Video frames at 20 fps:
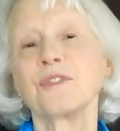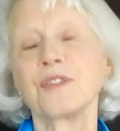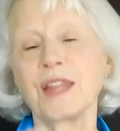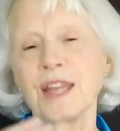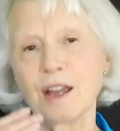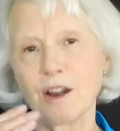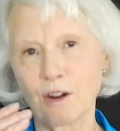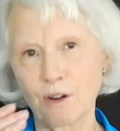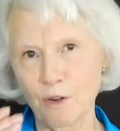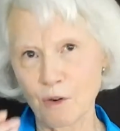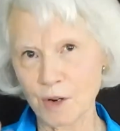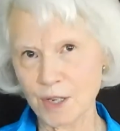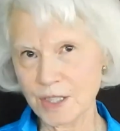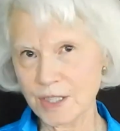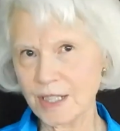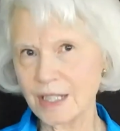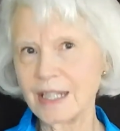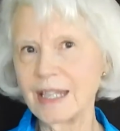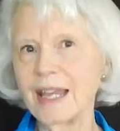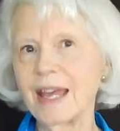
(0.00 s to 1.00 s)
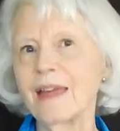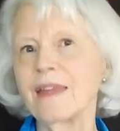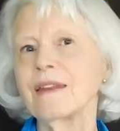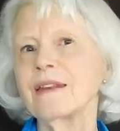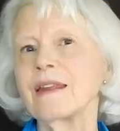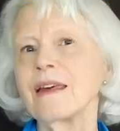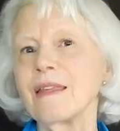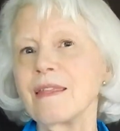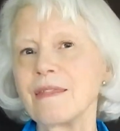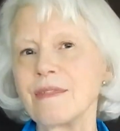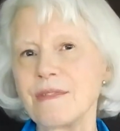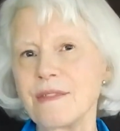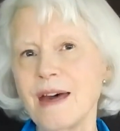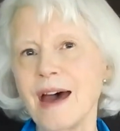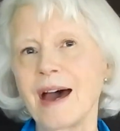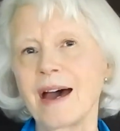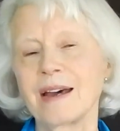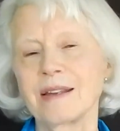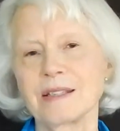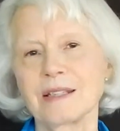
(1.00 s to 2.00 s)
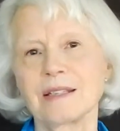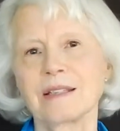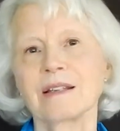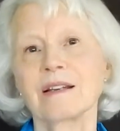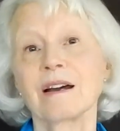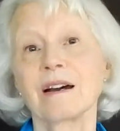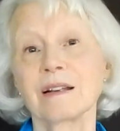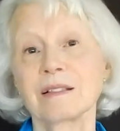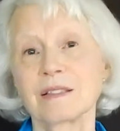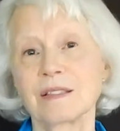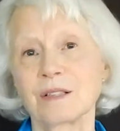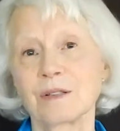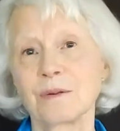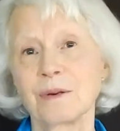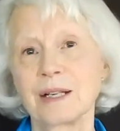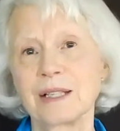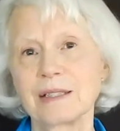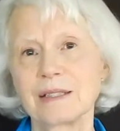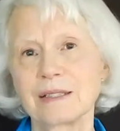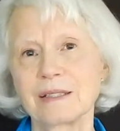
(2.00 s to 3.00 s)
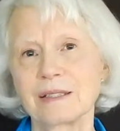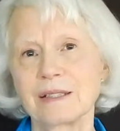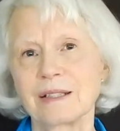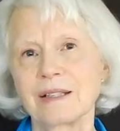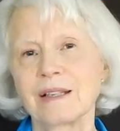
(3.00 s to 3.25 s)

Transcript: they are going to get that consequence,